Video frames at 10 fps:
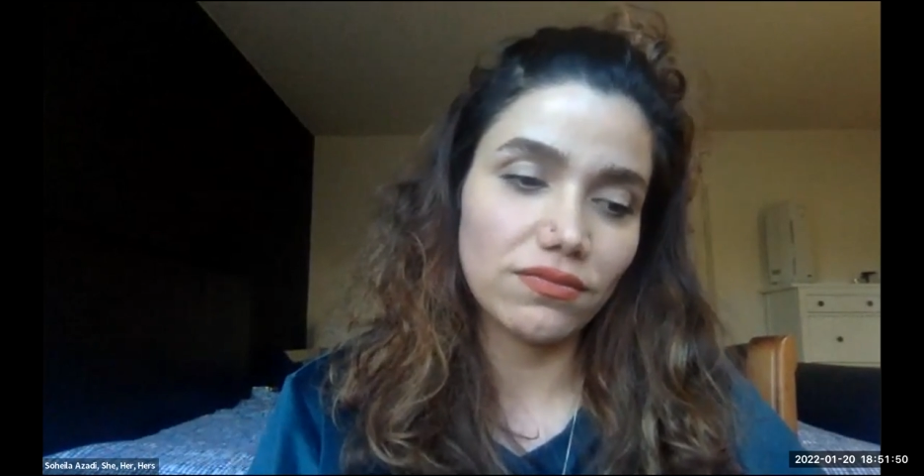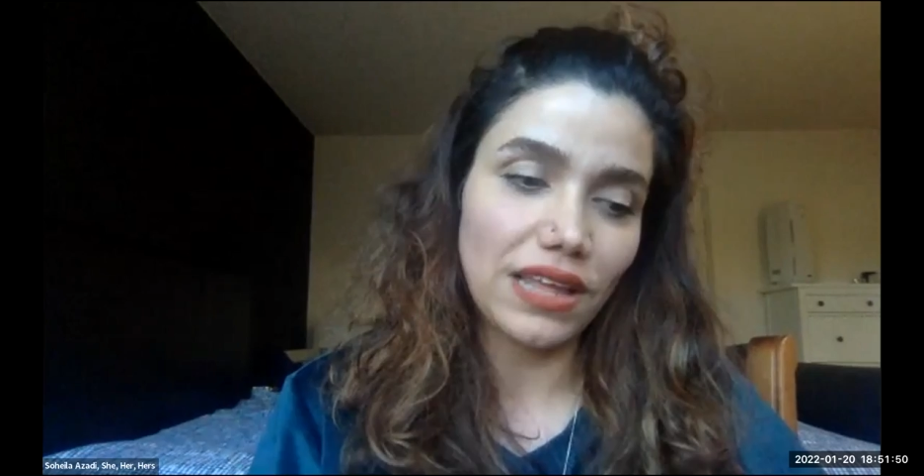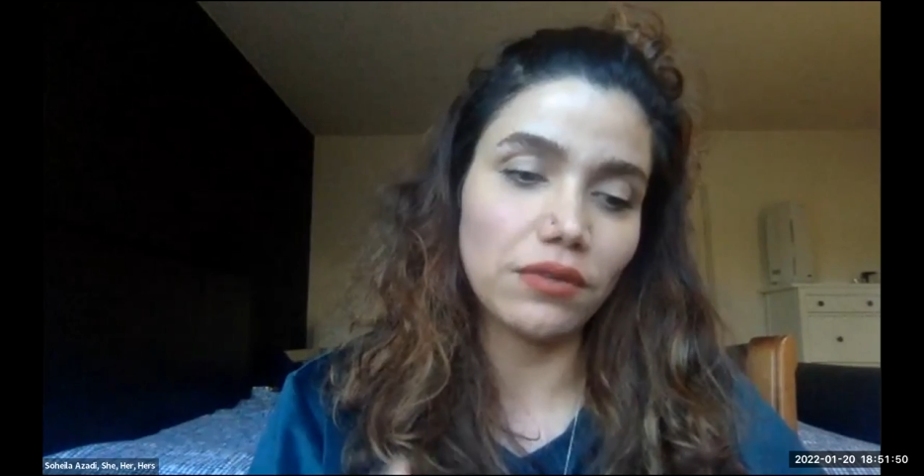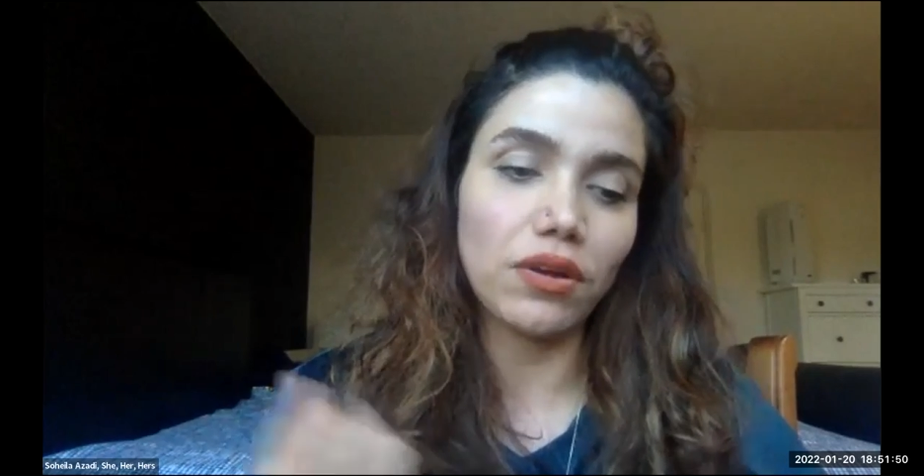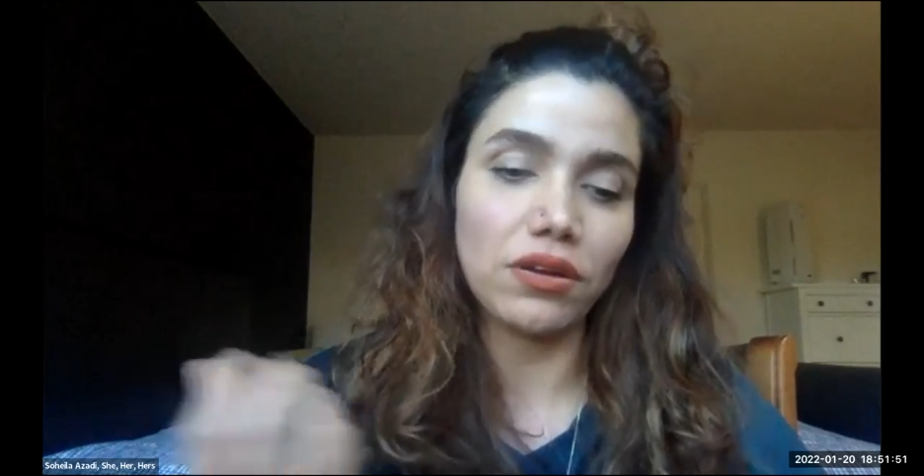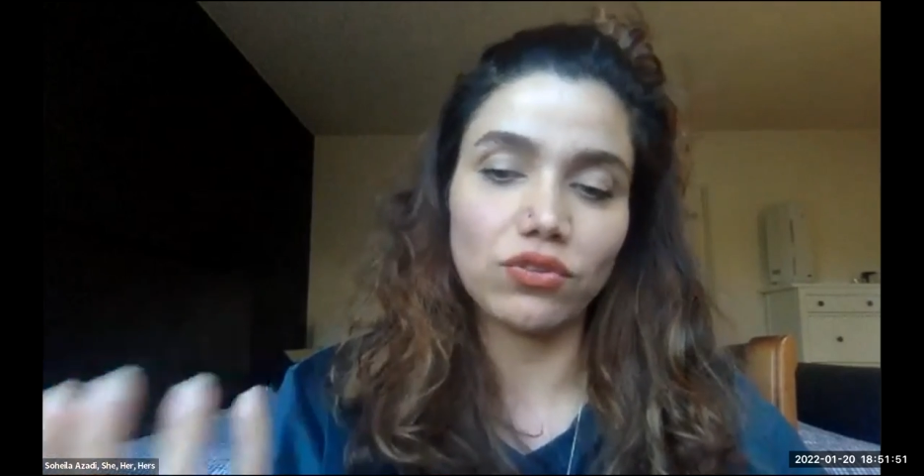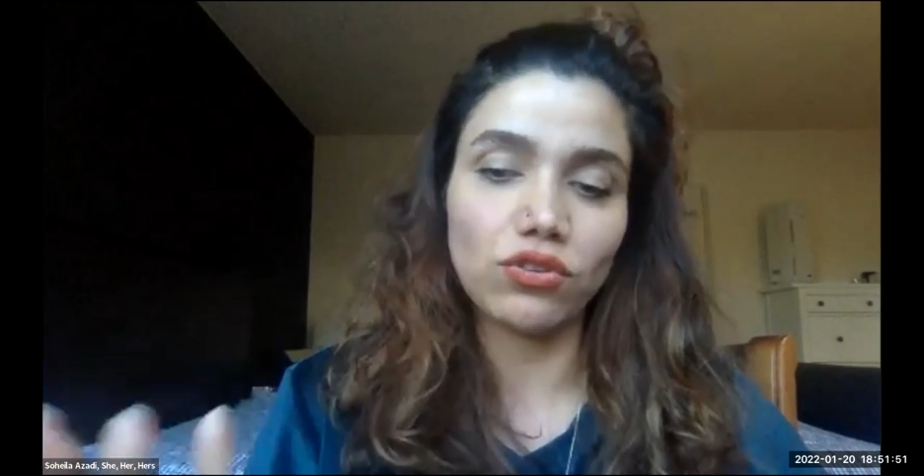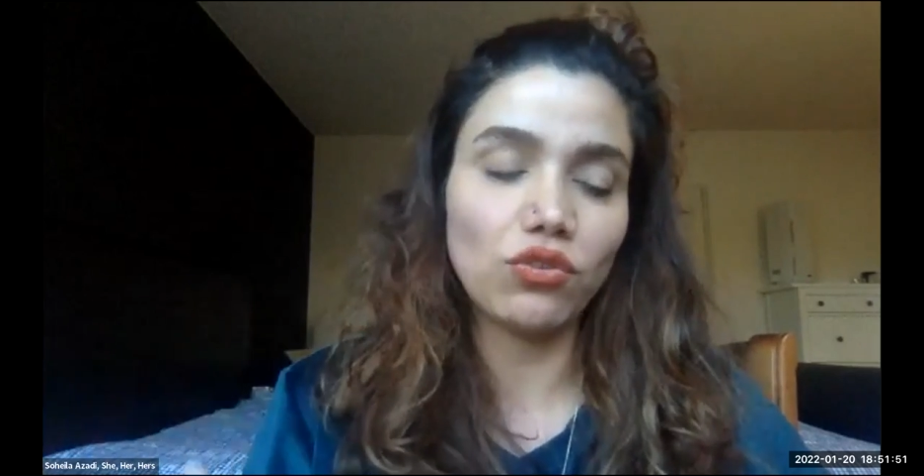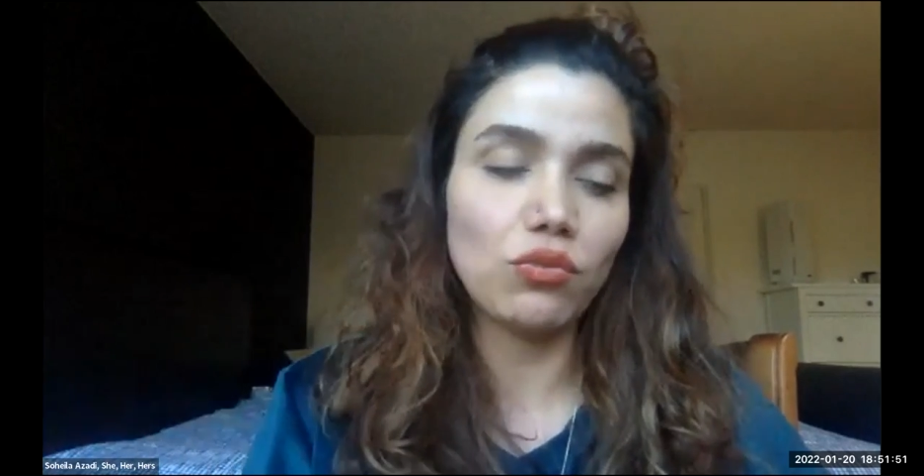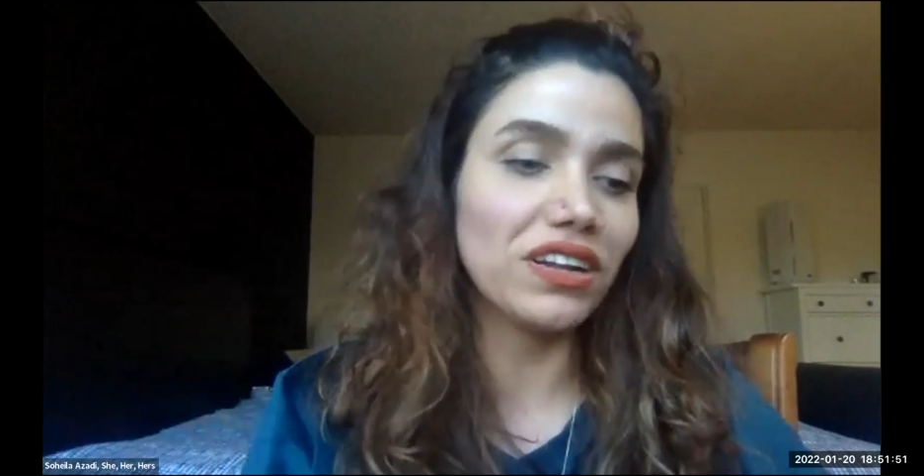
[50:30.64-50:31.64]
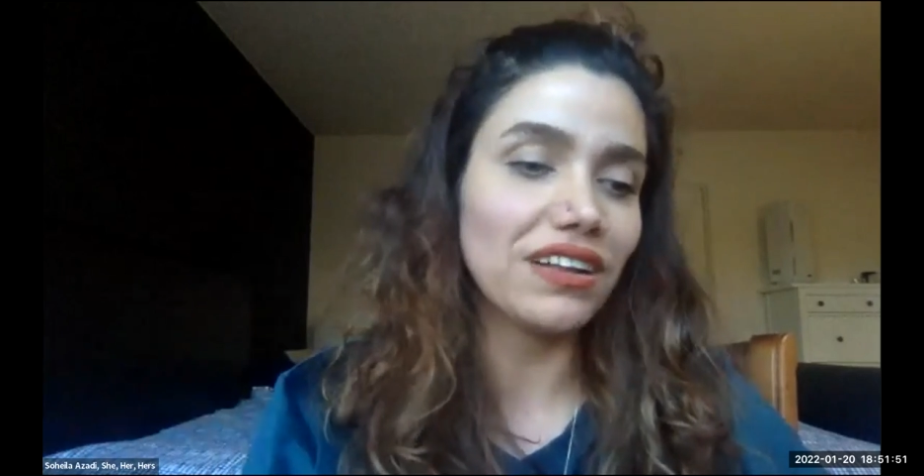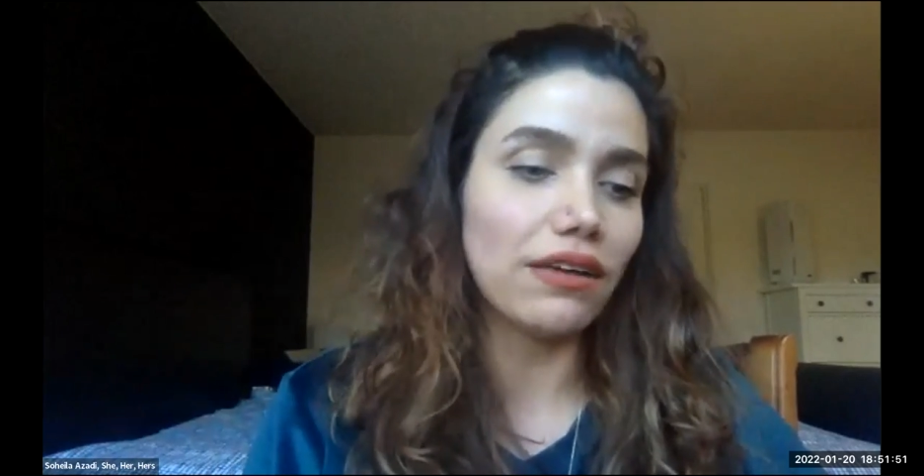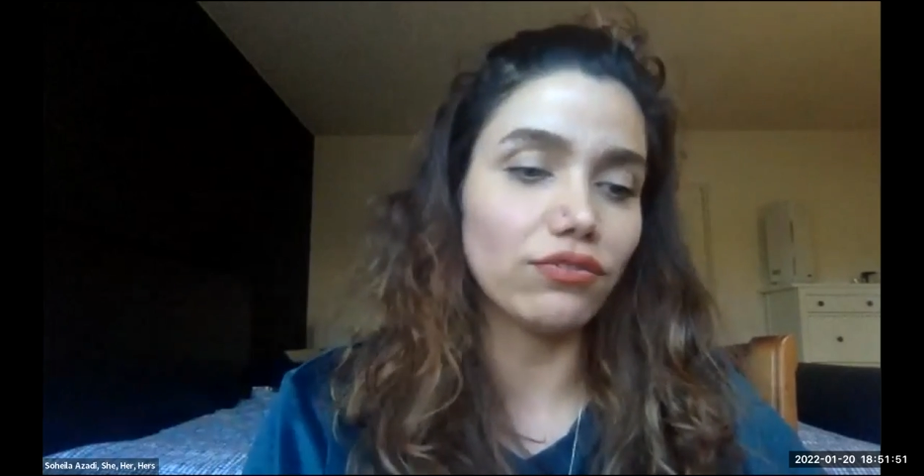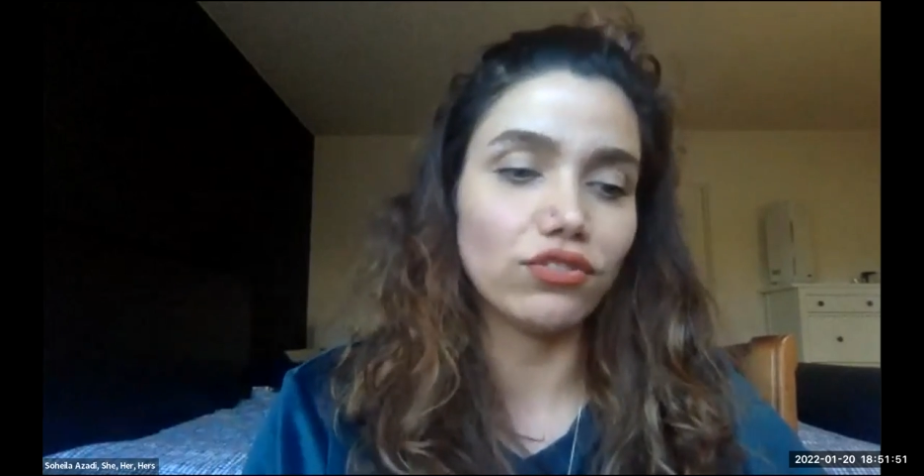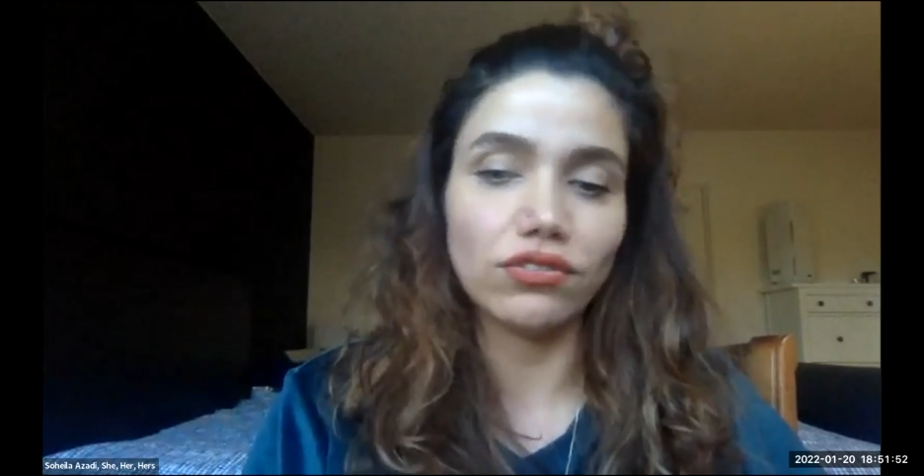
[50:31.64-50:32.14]
and you might
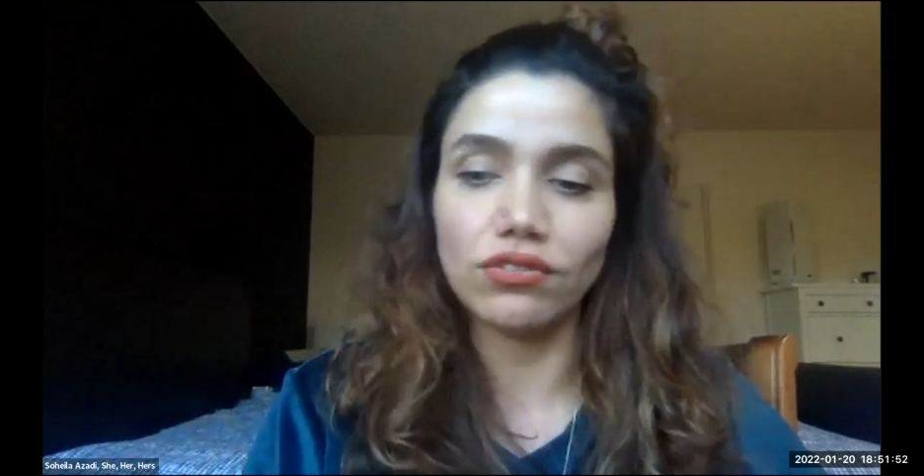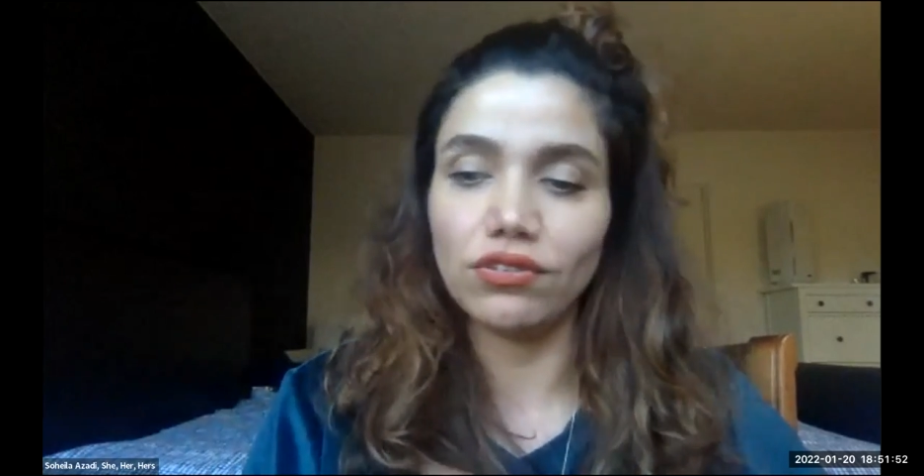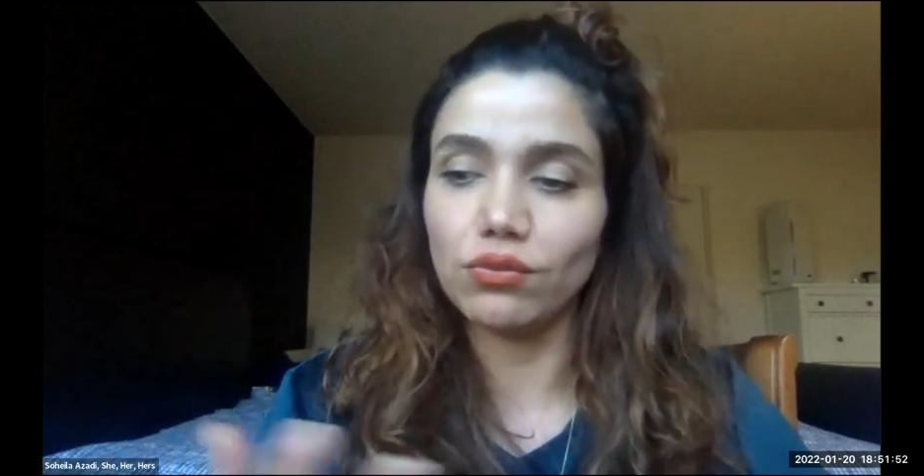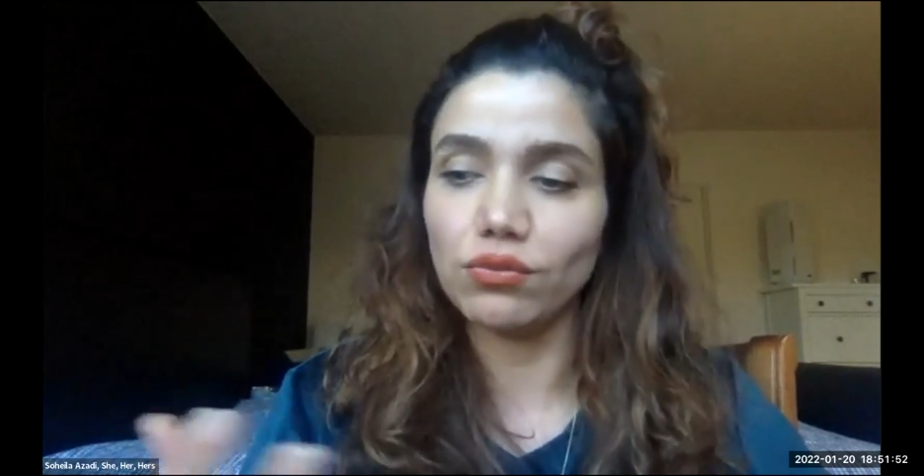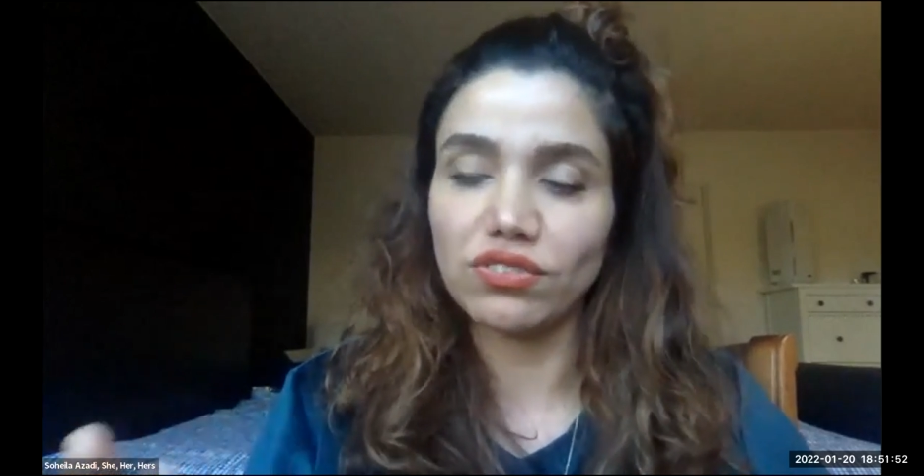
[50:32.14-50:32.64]
have to